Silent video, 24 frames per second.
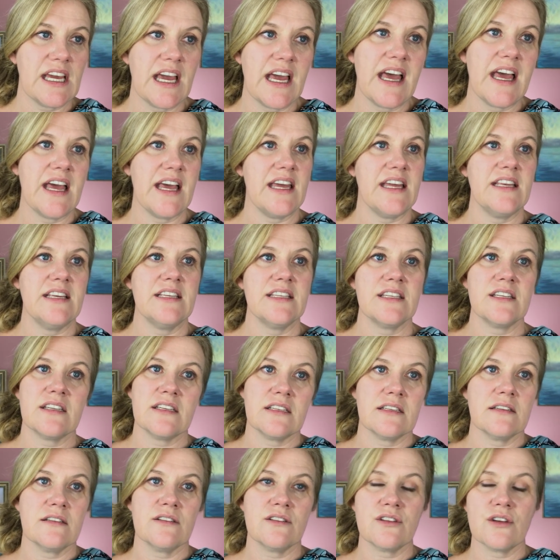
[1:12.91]
And
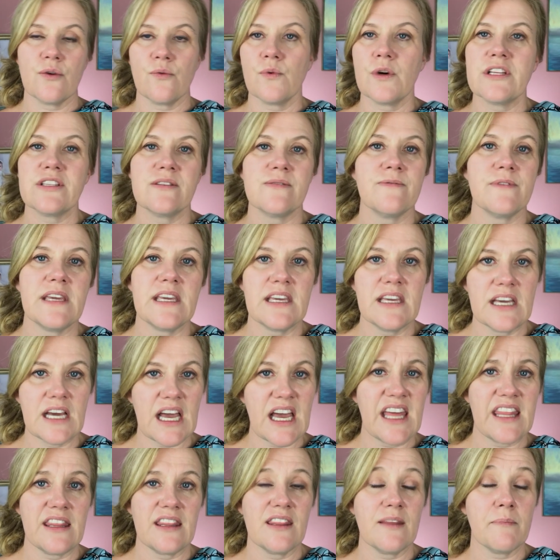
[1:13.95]
so once we
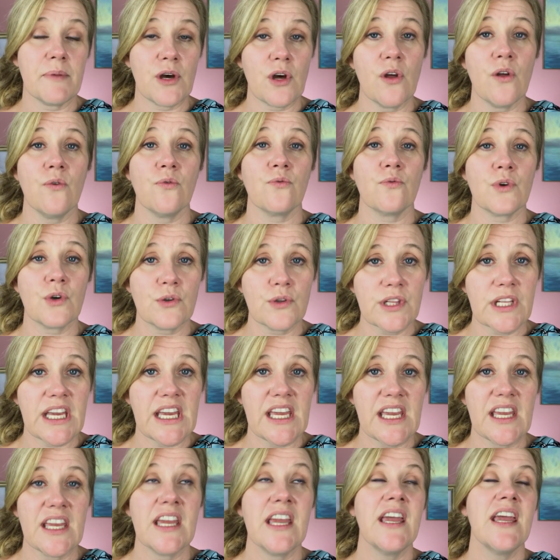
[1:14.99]
got the ball
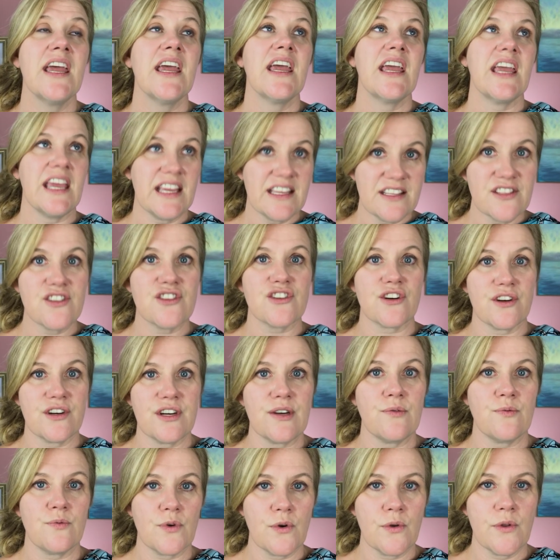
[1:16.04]
rolling, it
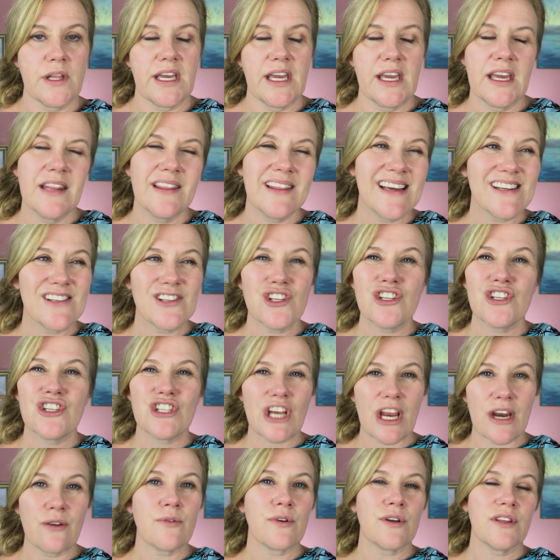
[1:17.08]
started rolling. And that's
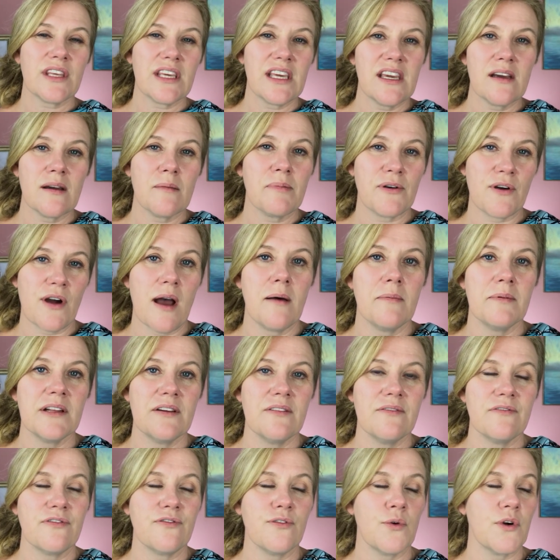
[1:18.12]
generally a
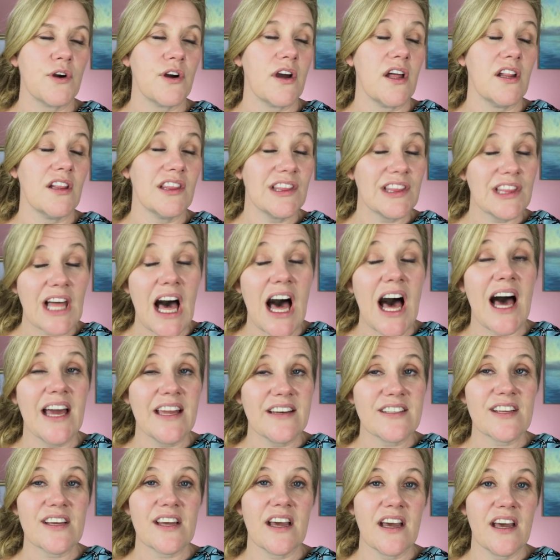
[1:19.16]
problem for a
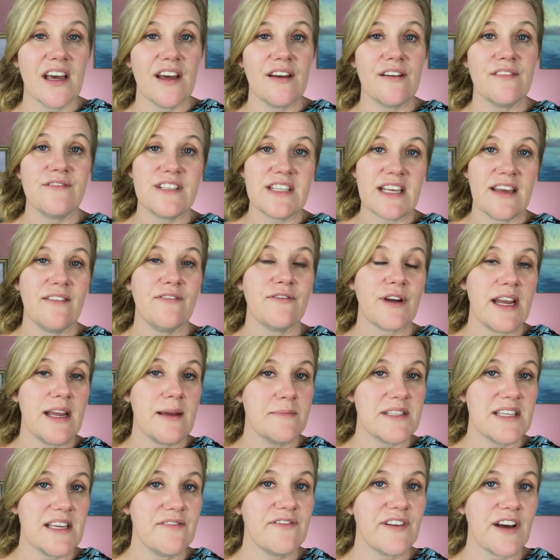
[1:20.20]
lot of Dave
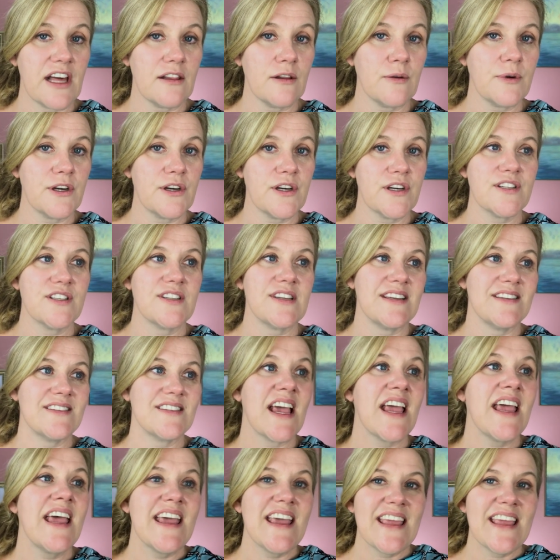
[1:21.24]
Ramsey followers is
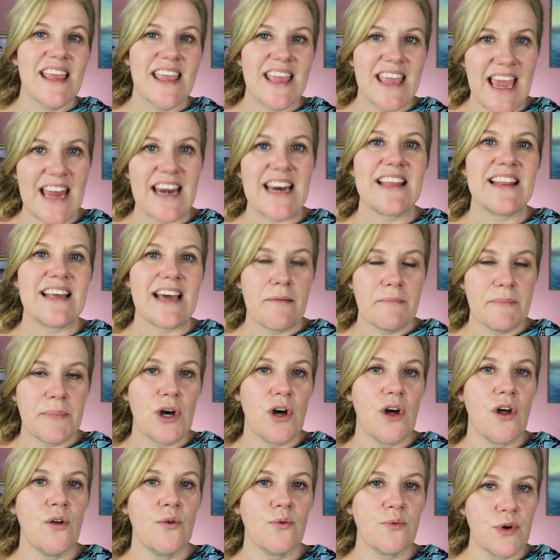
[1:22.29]
getting that
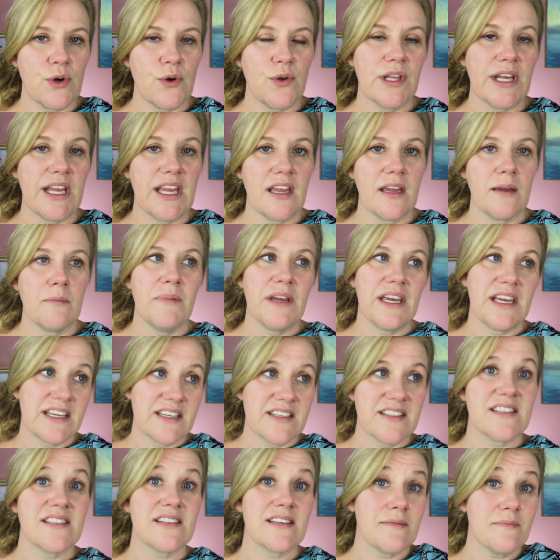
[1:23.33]
ball rolling
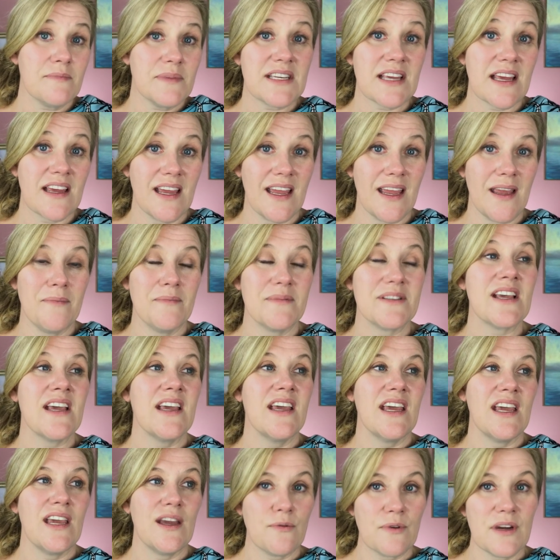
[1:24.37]
because sometimes
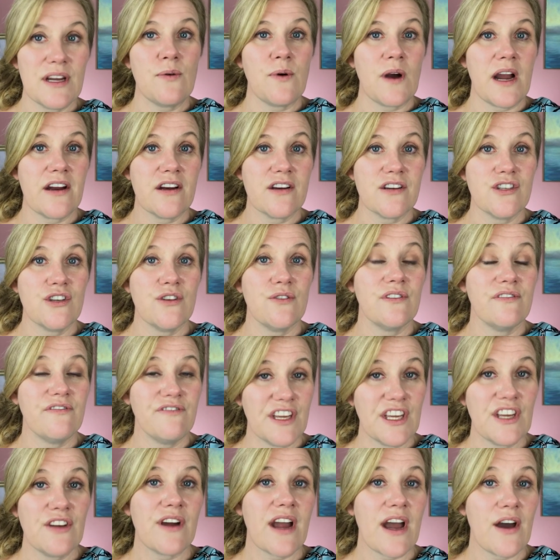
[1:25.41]
it requires you to
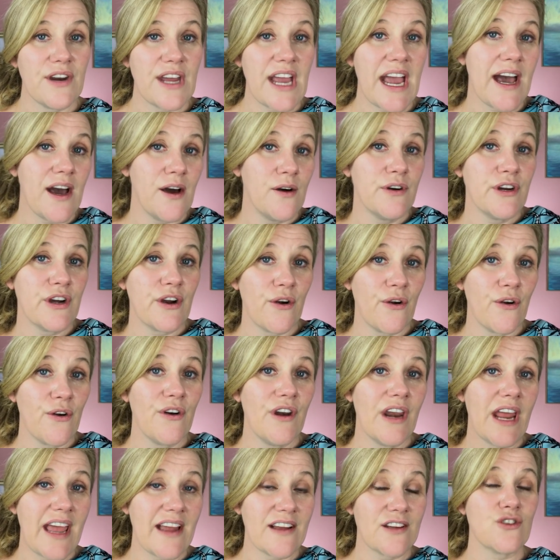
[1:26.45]
figure out how to
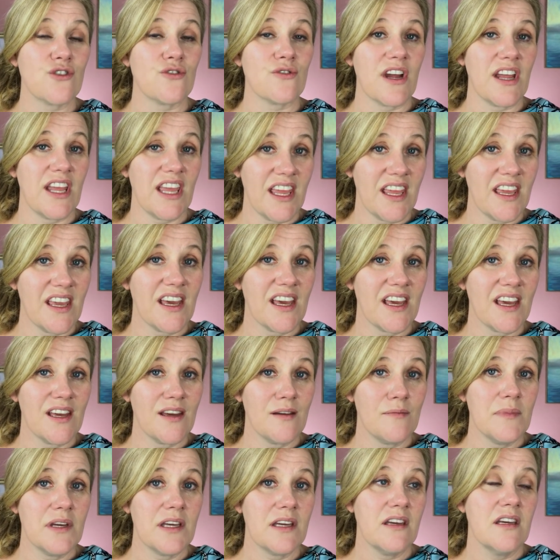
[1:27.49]
earn extra
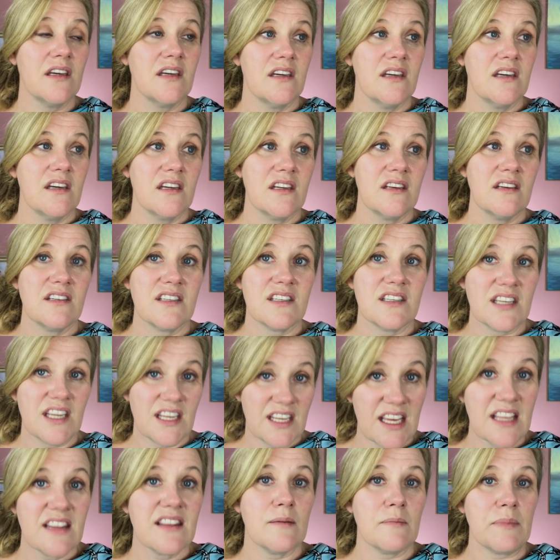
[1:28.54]
income to
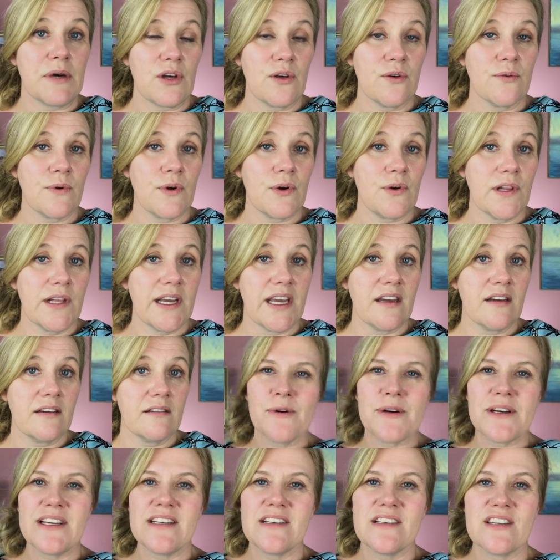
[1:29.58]
get the ball rolling. I
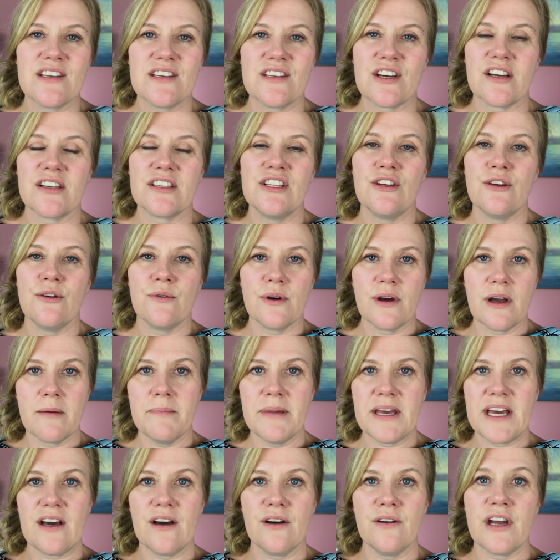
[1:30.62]
wanted to talk to you
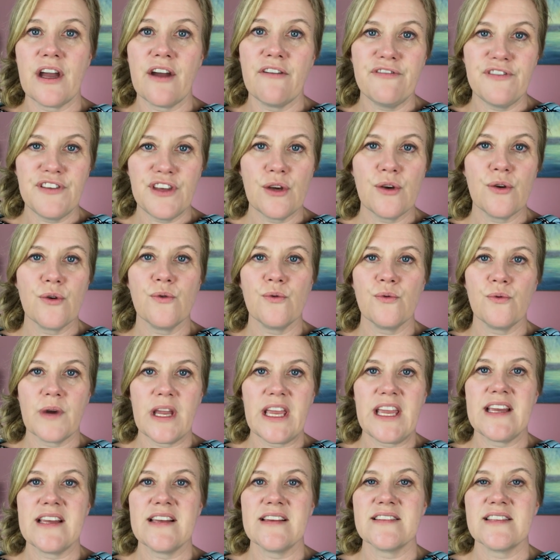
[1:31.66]
about a few
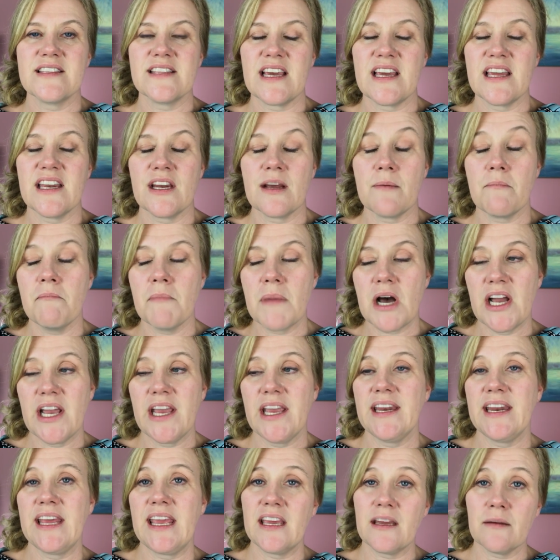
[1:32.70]
ways that
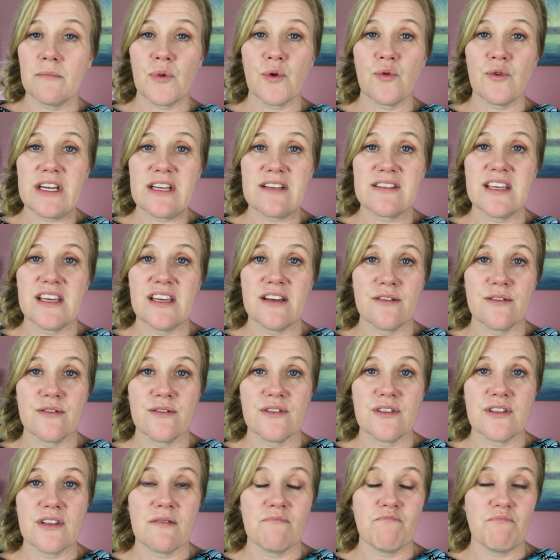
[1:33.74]
mine and
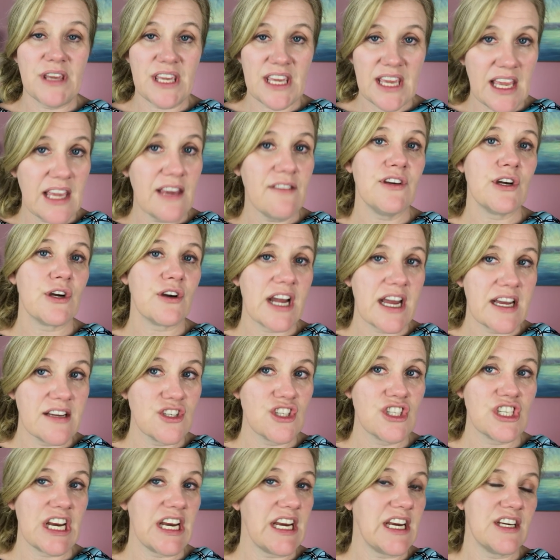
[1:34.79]
Mauricio's behavior has
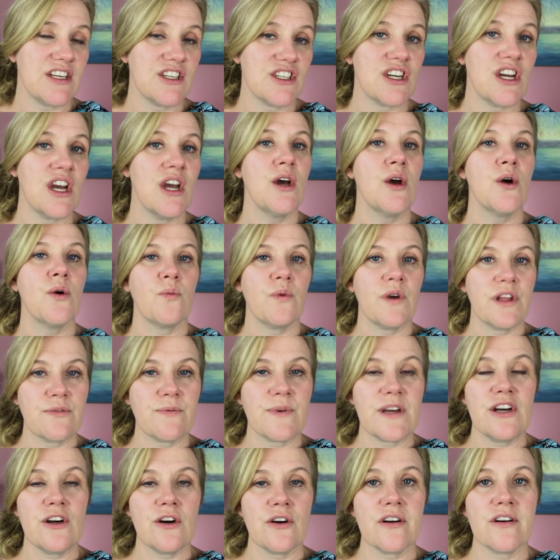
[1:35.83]
changed with
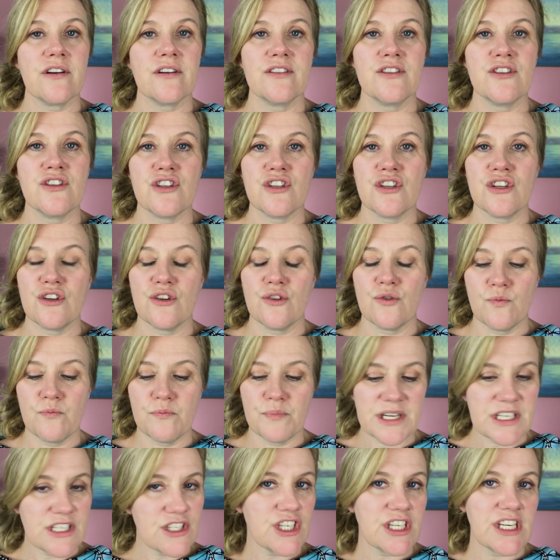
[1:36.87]
regards to
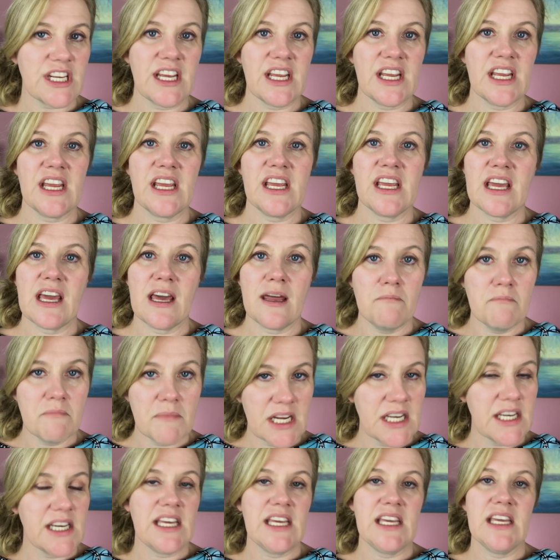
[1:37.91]
budgeting and
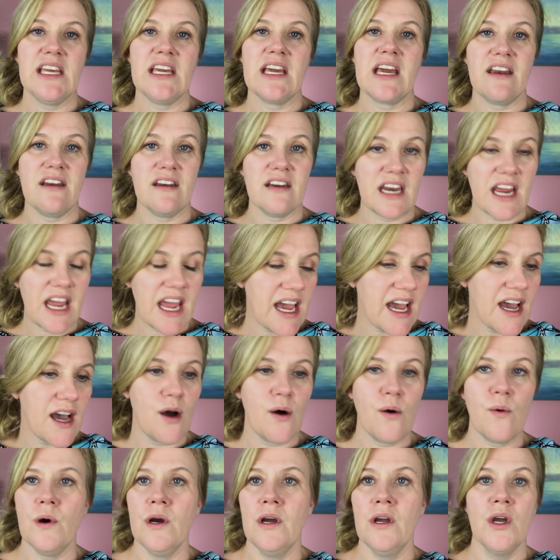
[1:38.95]
money and
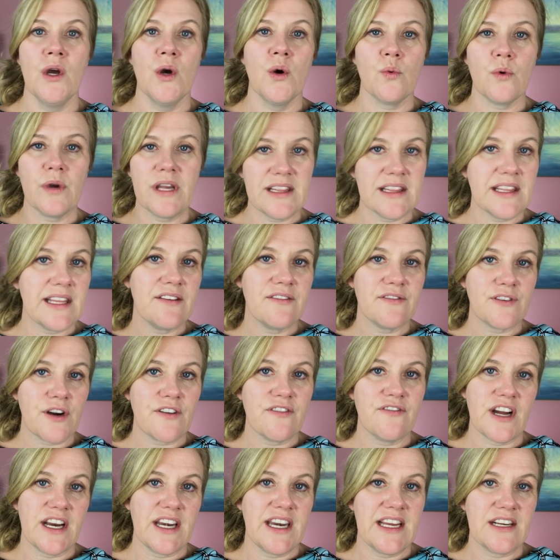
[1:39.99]
how we live our
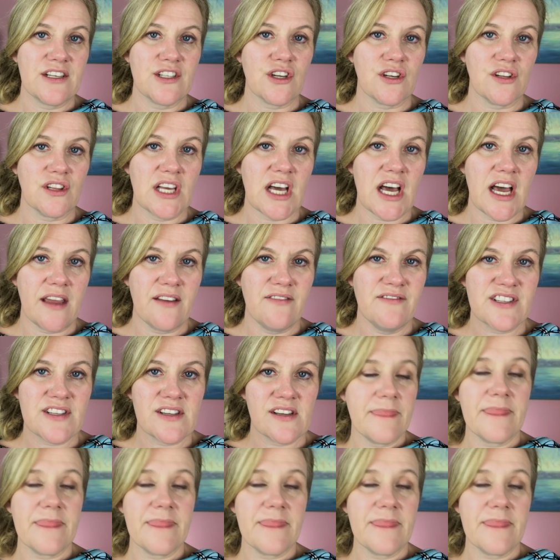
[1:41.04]
financial lives.